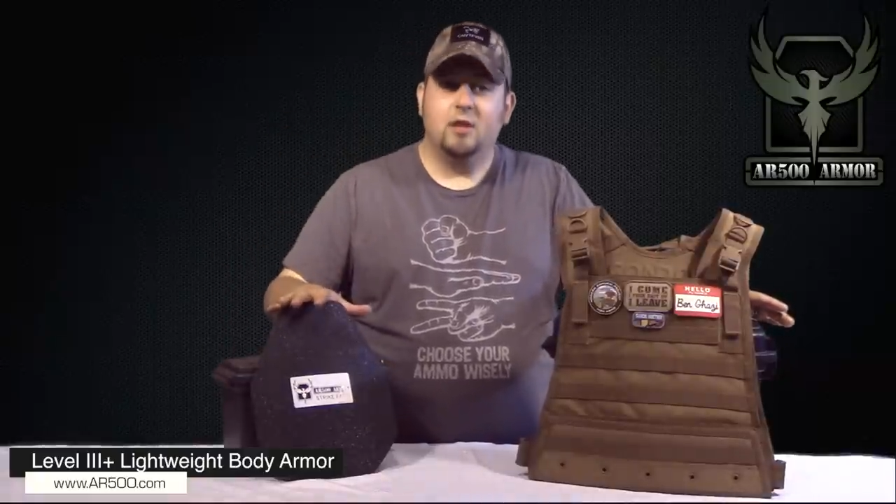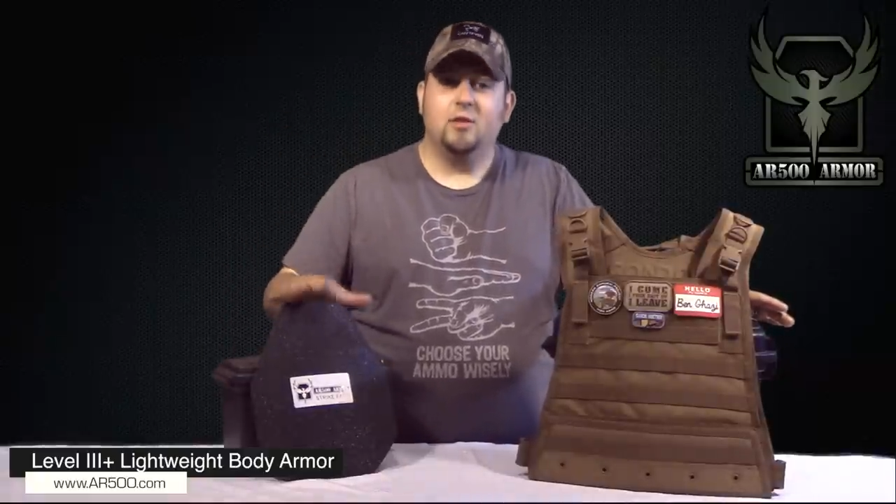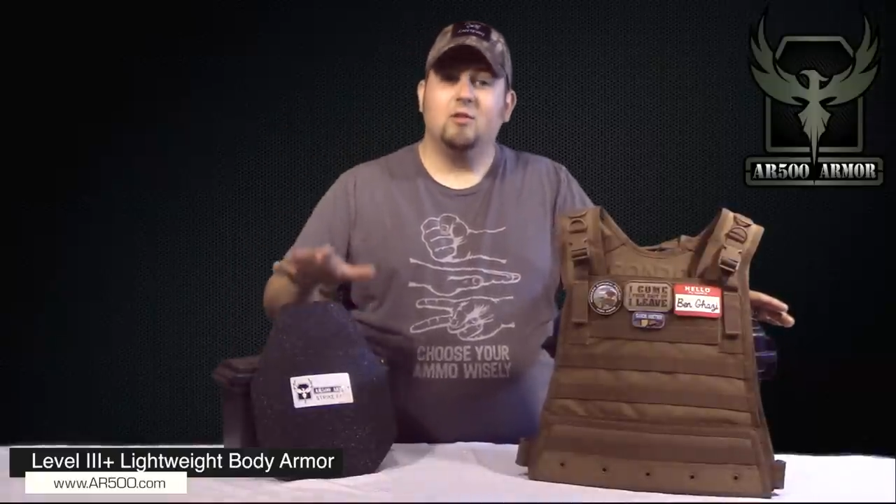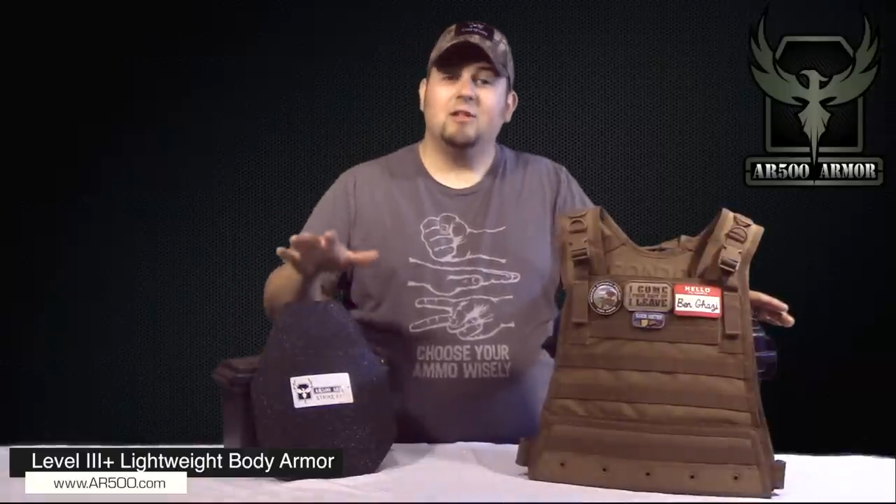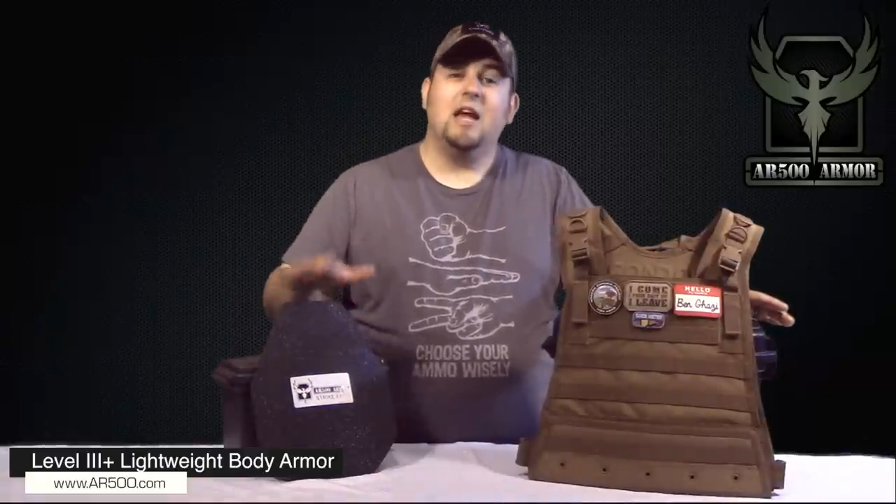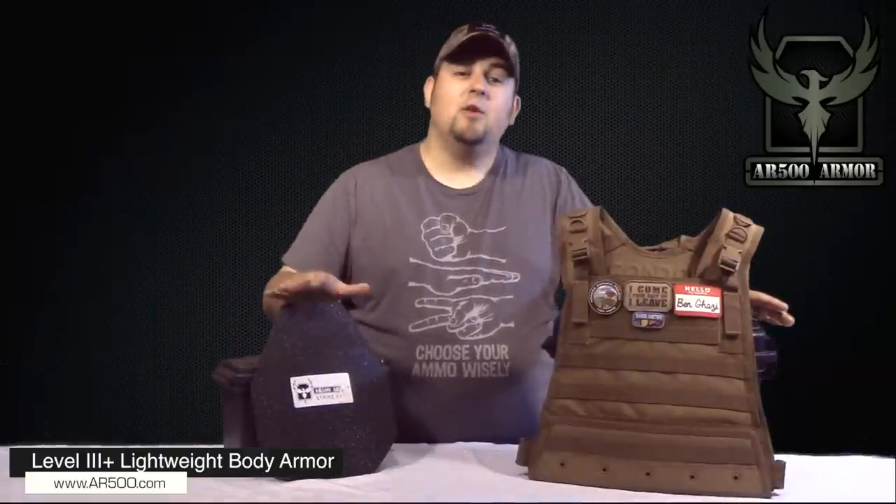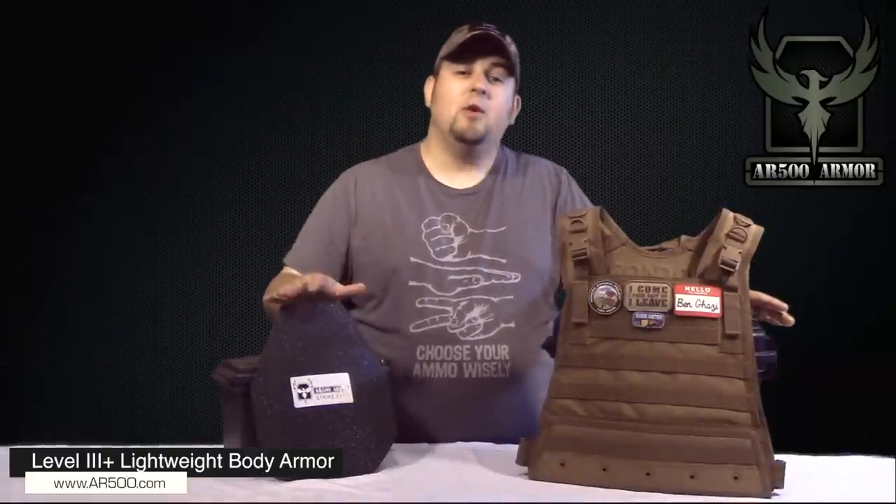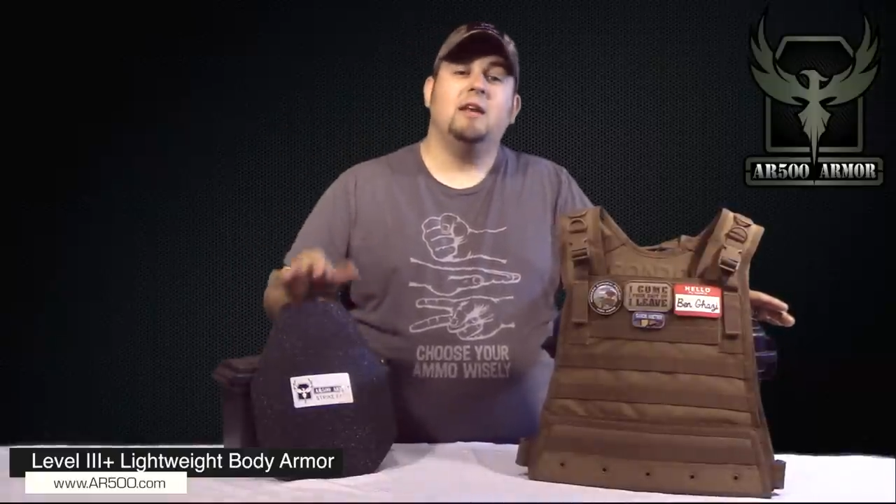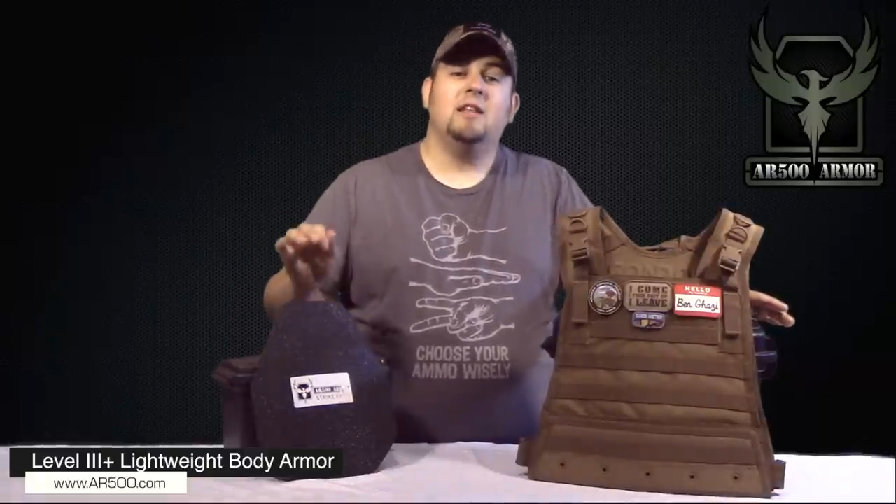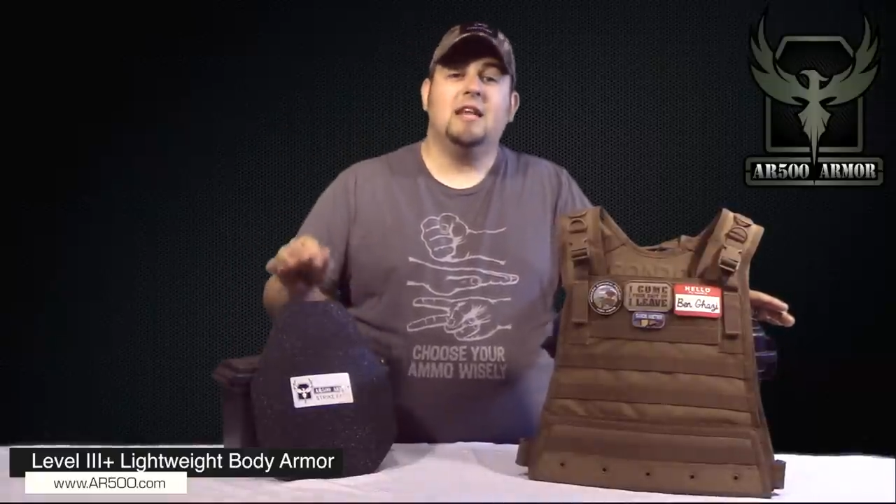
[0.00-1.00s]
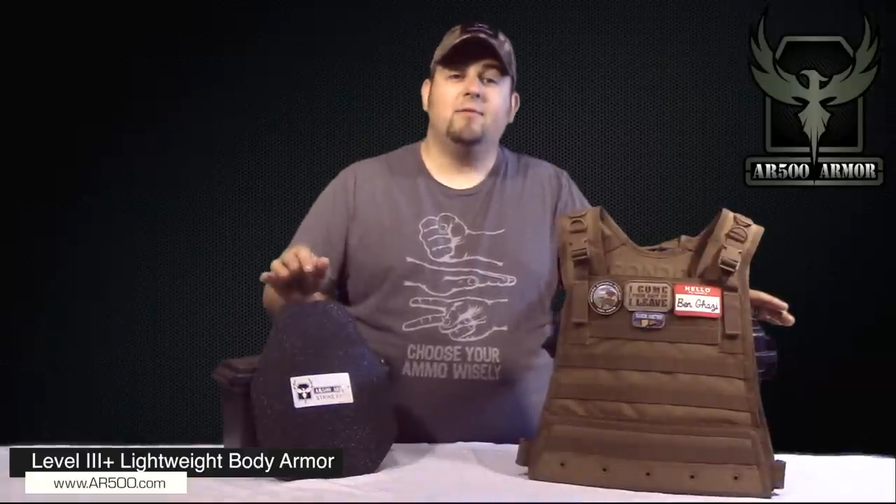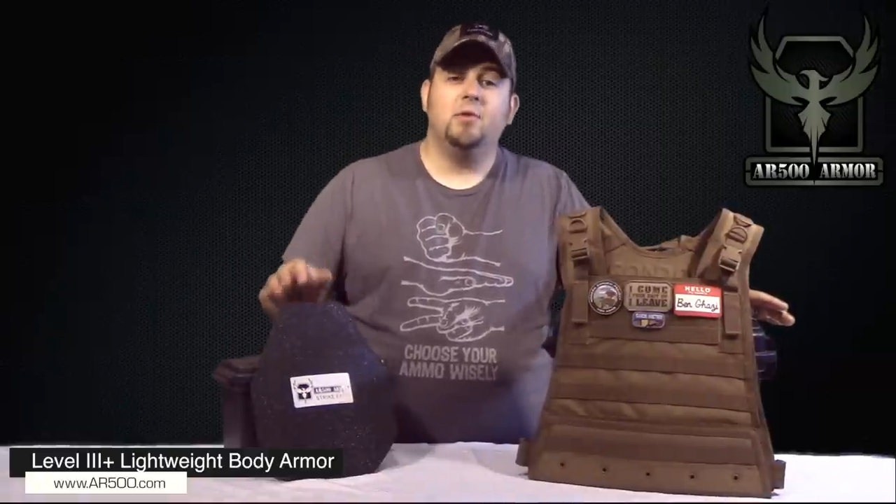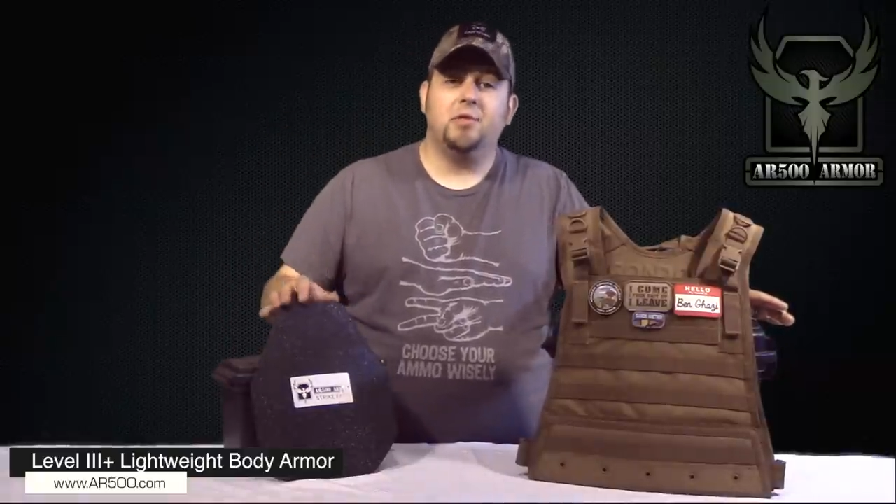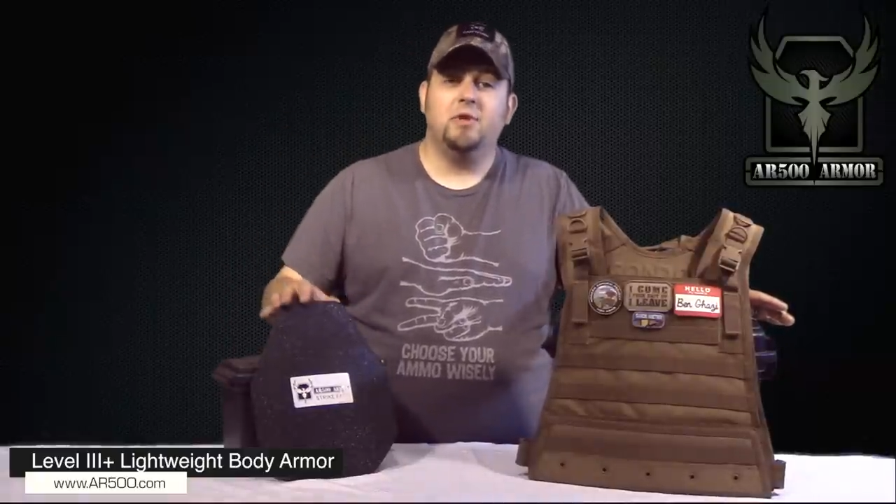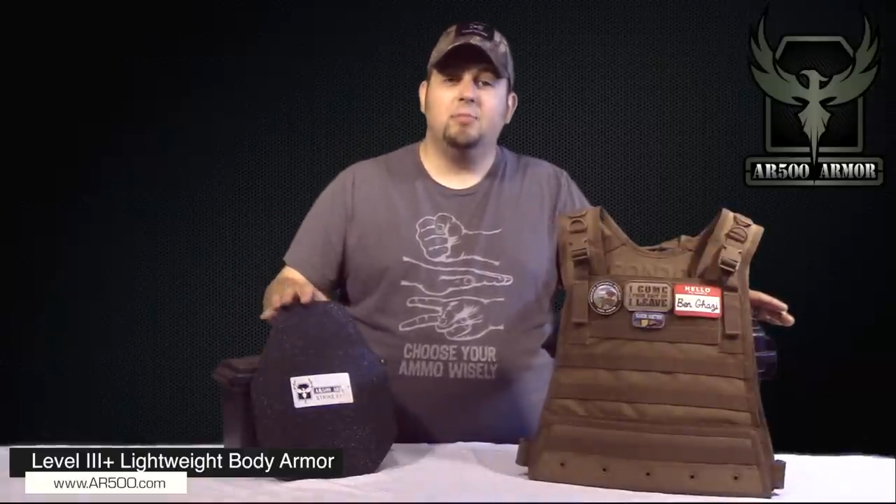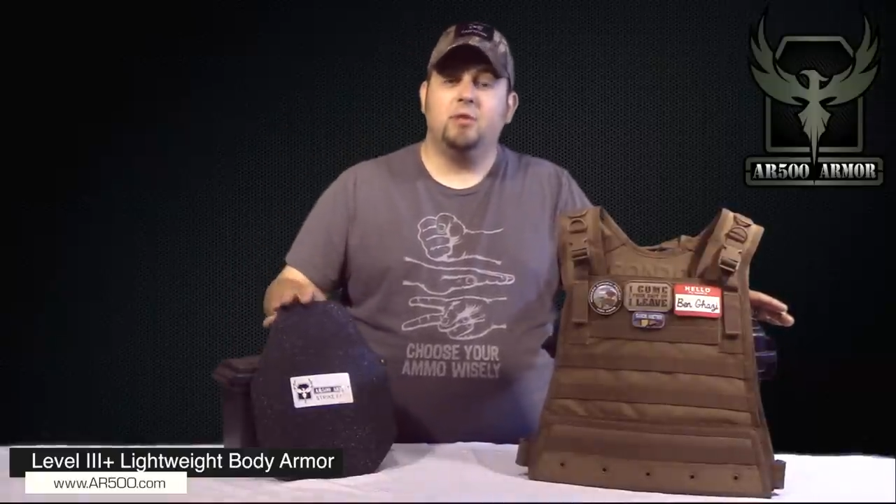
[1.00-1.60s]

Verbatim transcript: their lightweight level 3